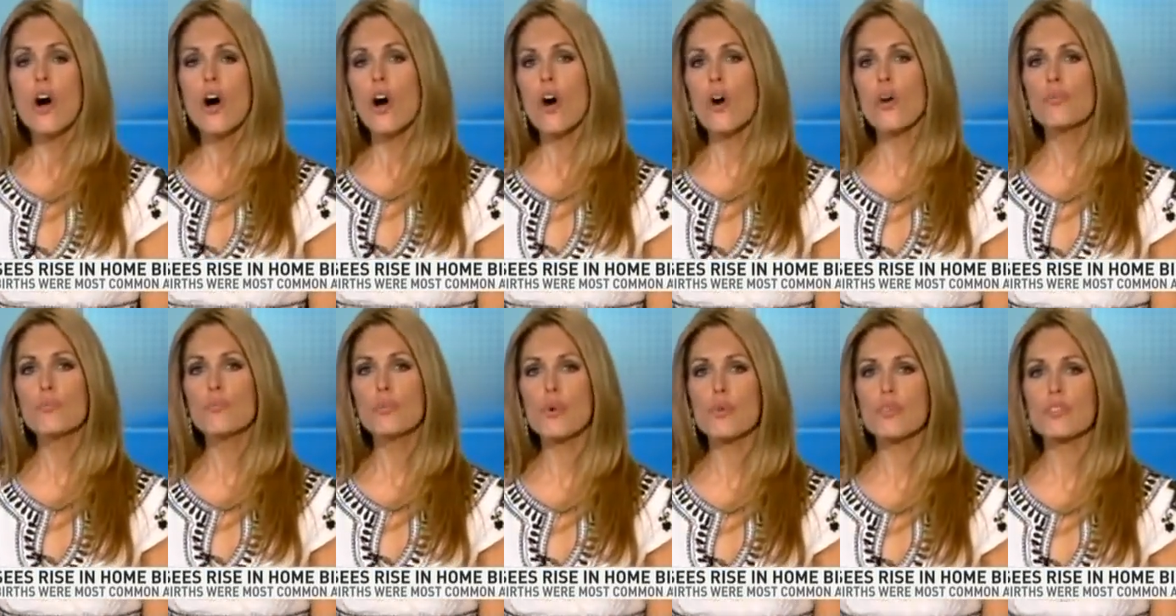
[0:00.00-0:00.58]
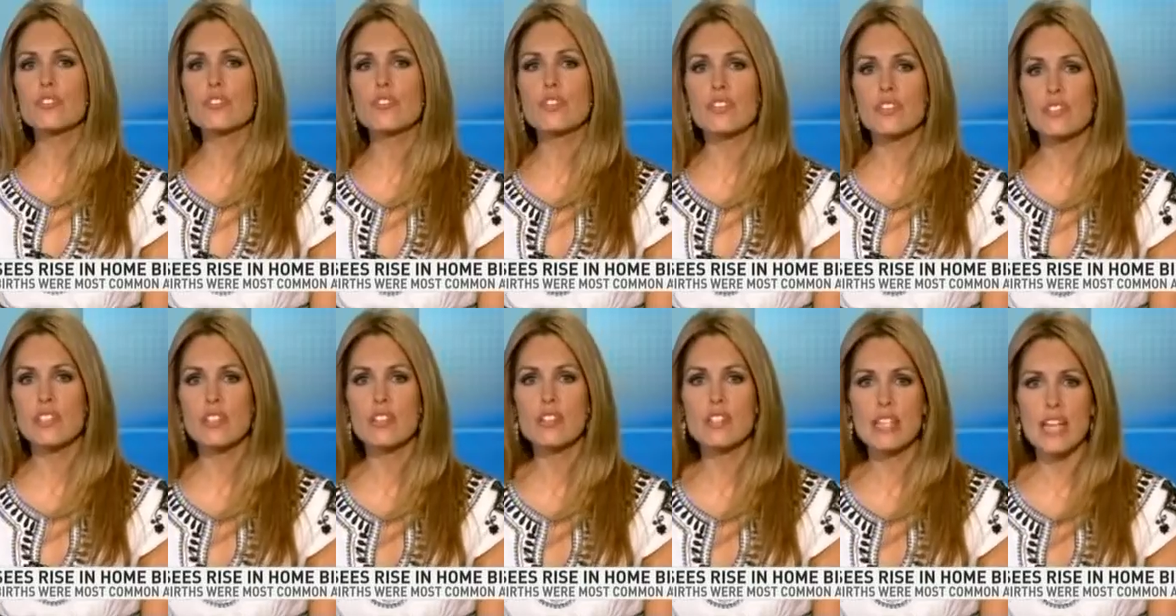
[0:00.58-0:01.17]
Home births
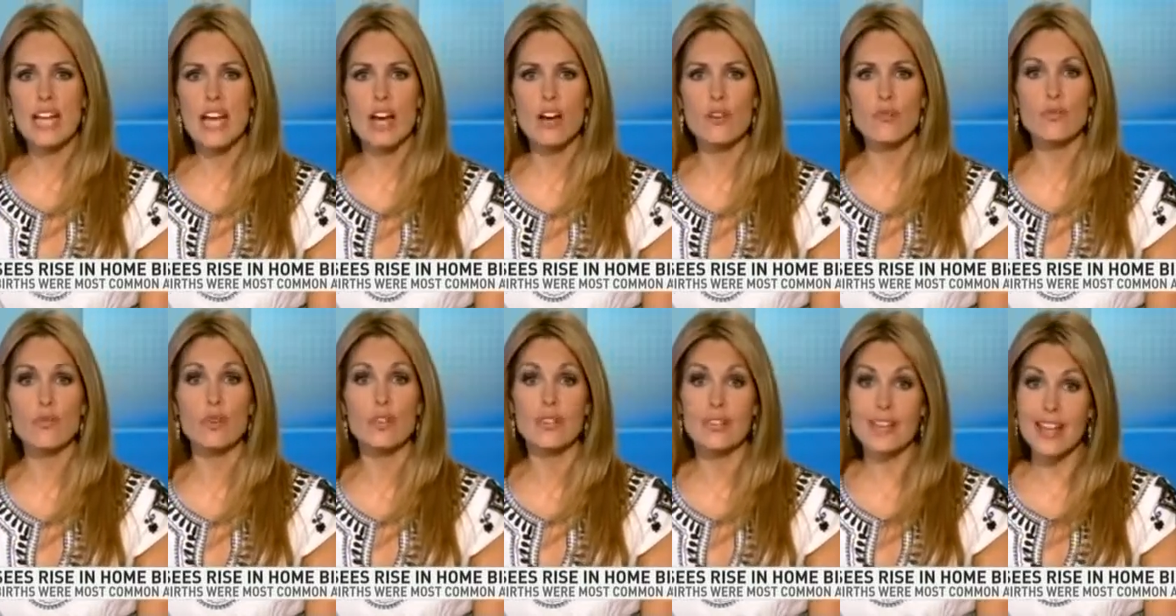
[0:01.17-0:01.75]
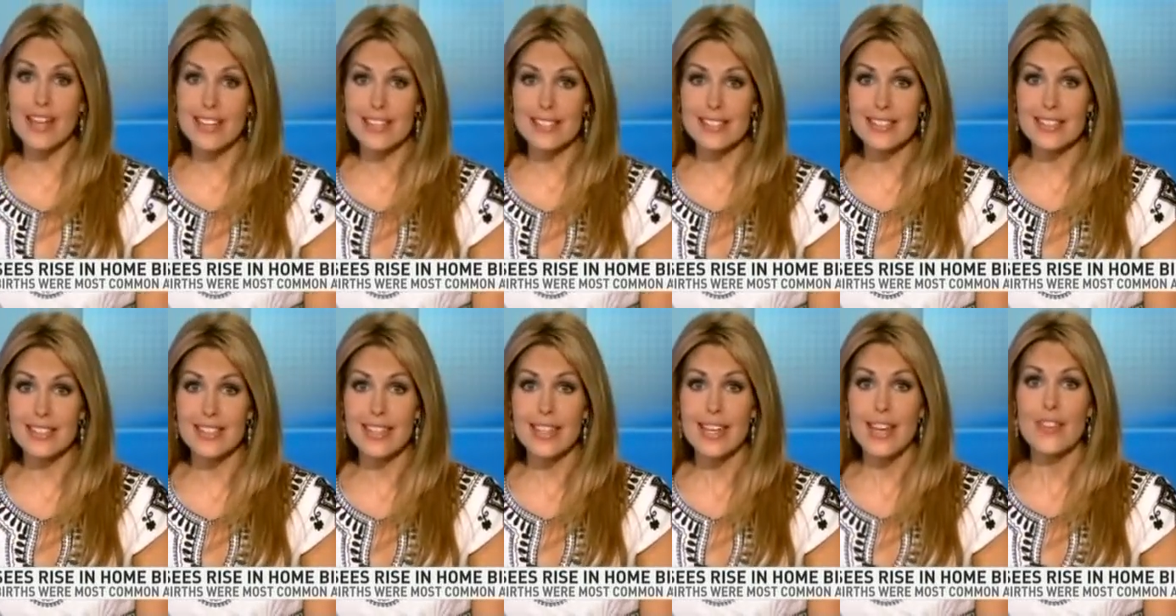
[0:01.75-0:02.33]
still account for
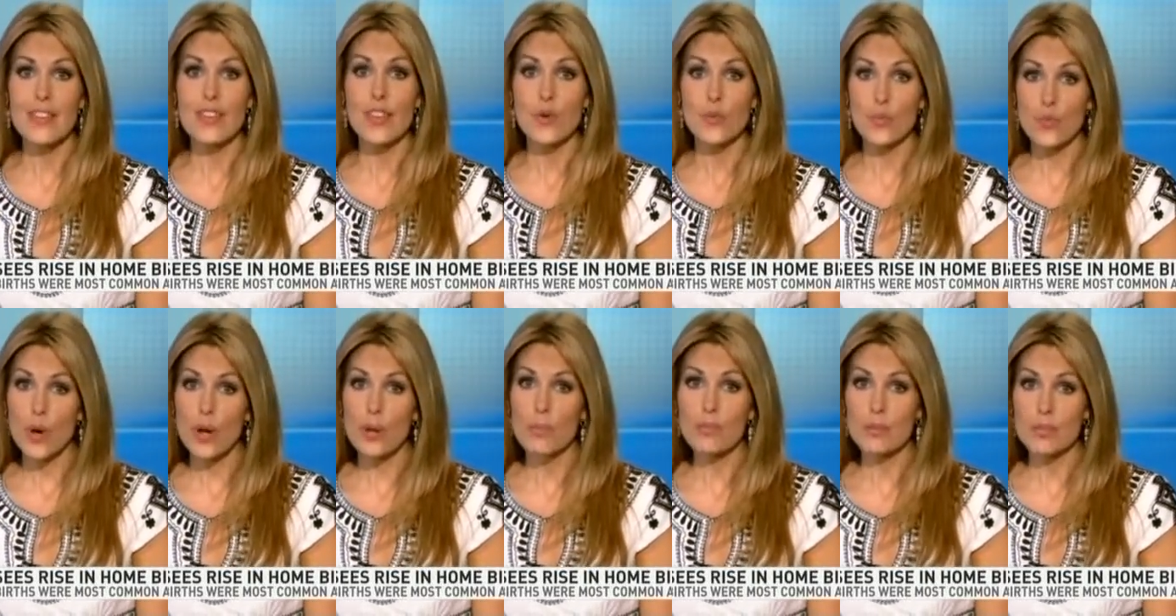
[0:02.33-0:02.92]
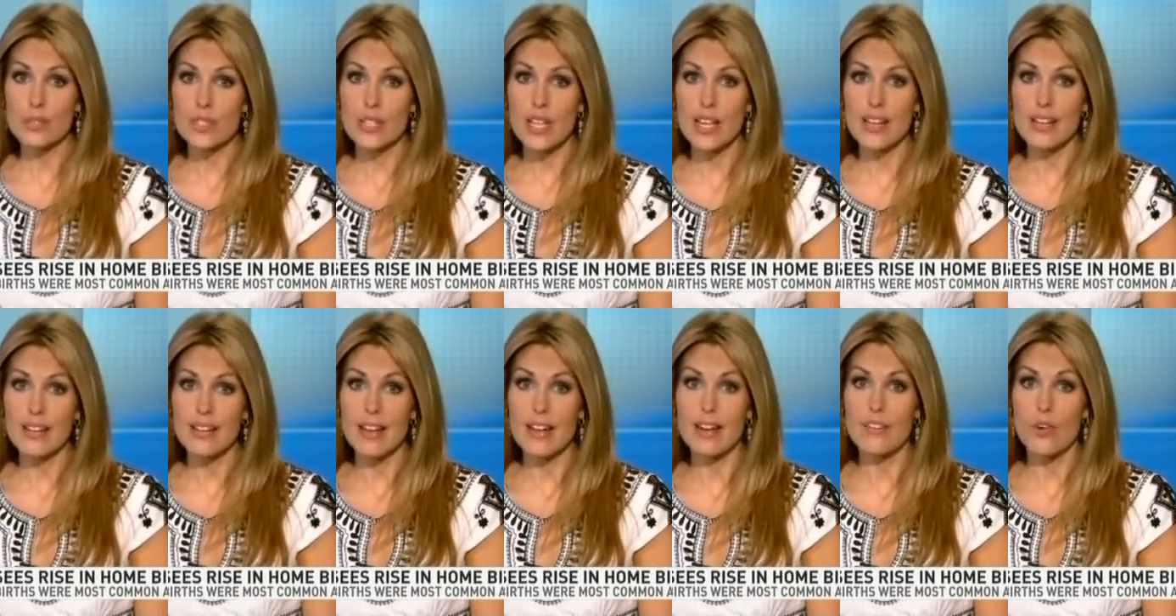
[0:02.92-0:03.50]
less than
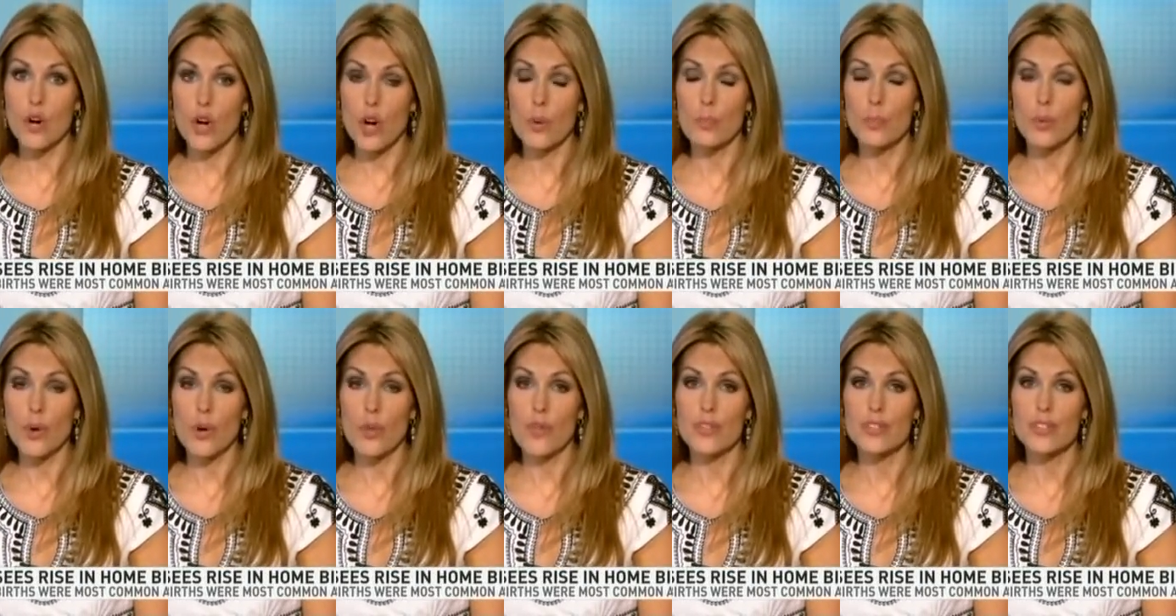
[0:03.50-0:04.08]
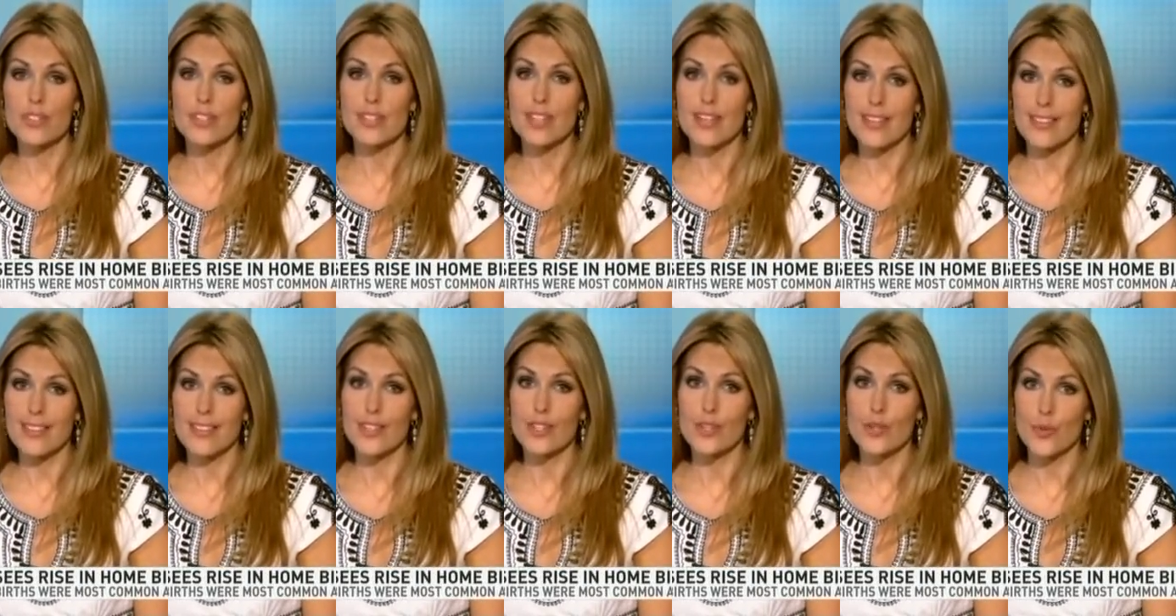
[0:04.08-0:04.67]
1% of all births
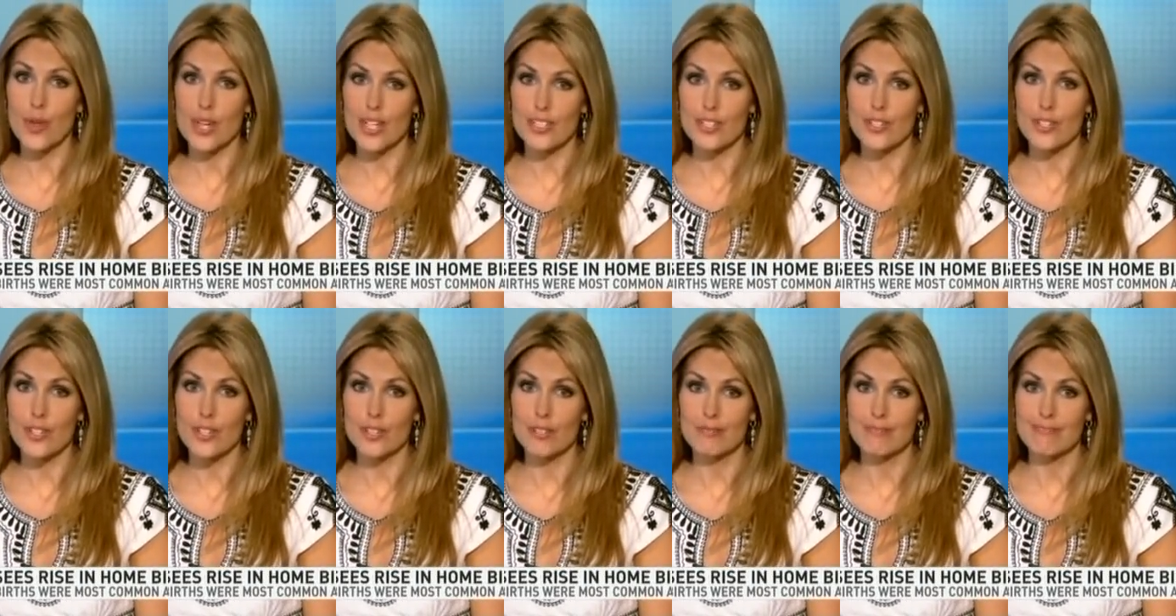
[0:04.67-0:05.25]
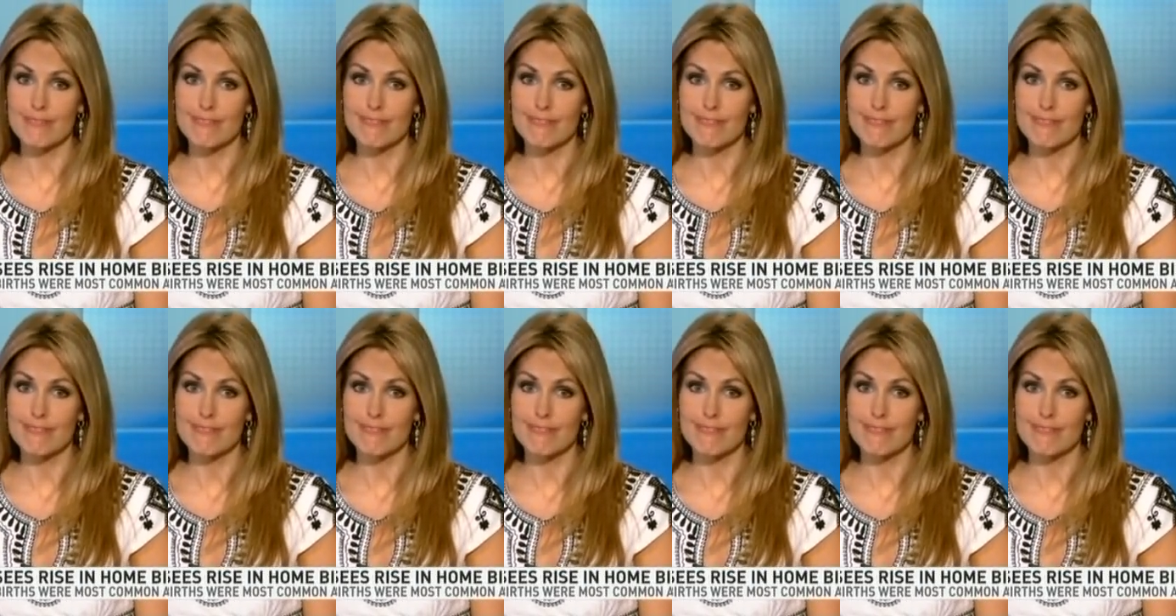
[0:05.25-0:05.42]
in the U.S., though.